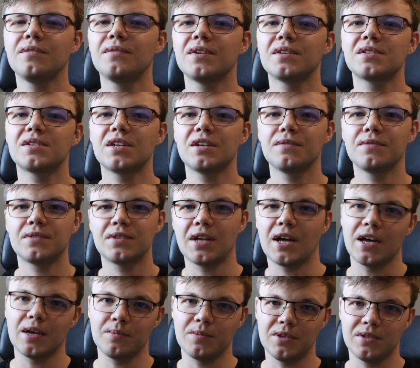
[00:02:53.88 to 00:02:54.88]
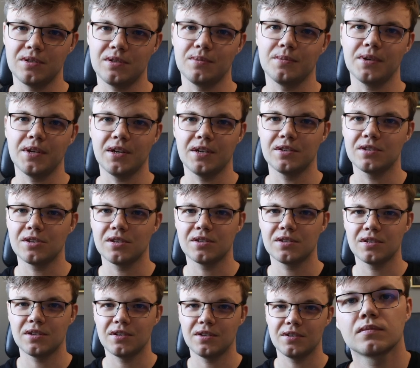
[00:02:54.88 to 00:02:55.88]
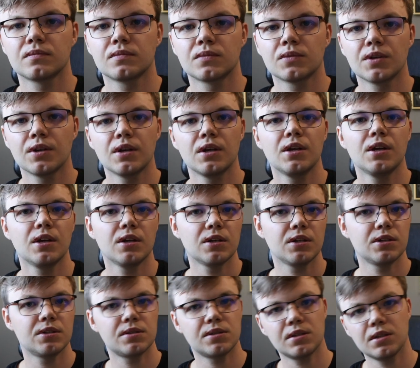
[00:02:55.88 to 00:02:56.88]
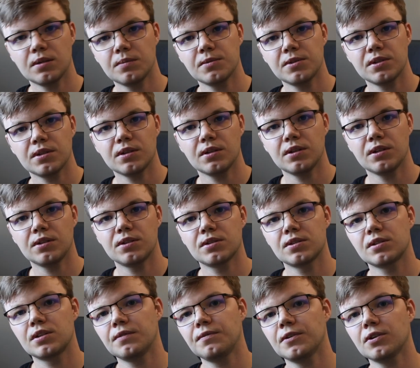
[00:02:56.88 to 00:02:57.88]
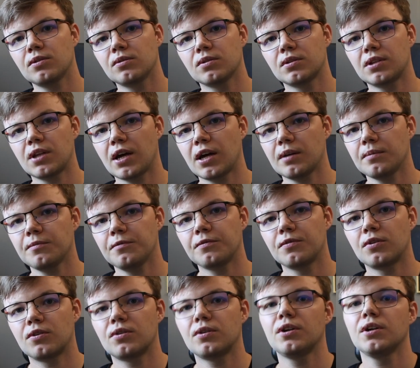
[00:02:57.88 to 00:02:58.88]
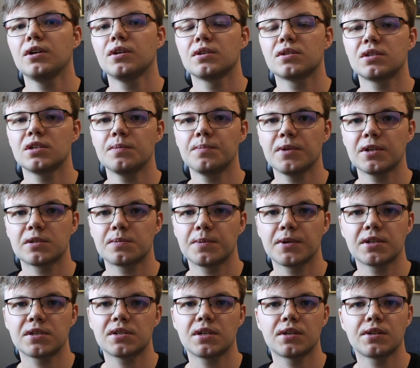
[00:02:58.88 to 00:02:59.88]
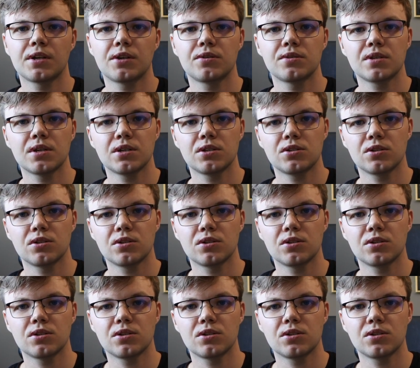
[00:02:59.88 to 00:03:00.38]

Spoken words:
save time in some cases. It seems it is a difficult time for C++ standardization